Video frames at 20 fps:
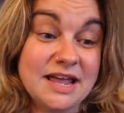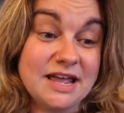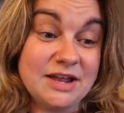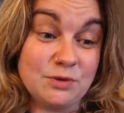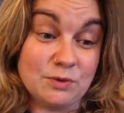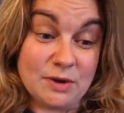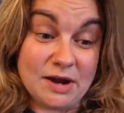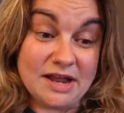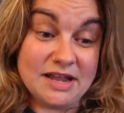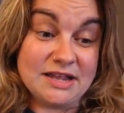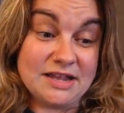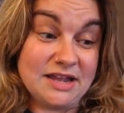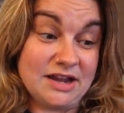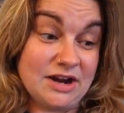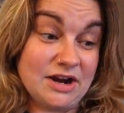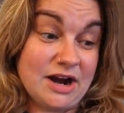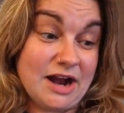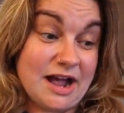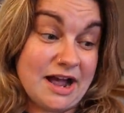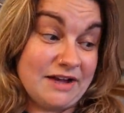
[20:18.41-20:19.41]
And right
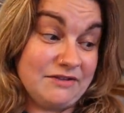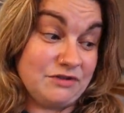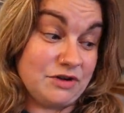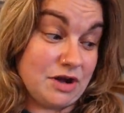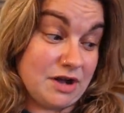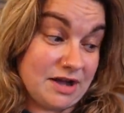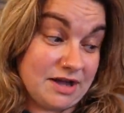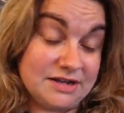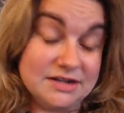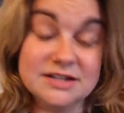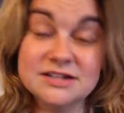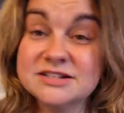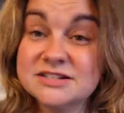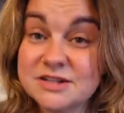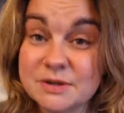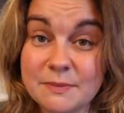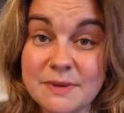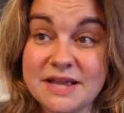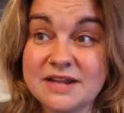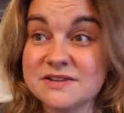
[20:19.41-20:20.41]
here, I've got
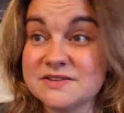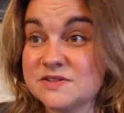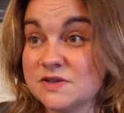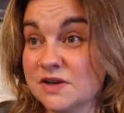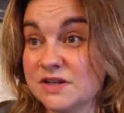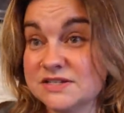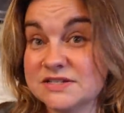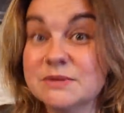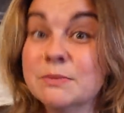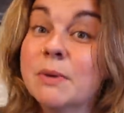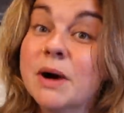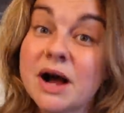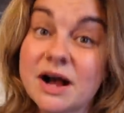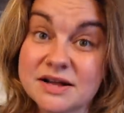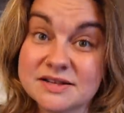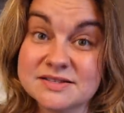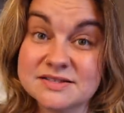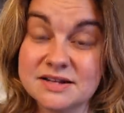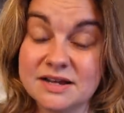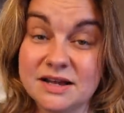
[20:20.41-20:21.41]
tomato sauce and
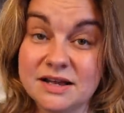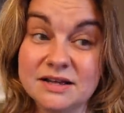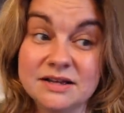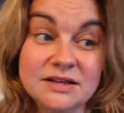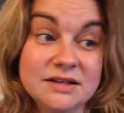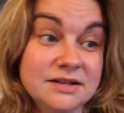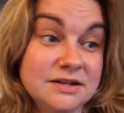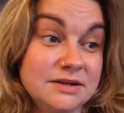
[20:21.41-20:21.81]
pasta,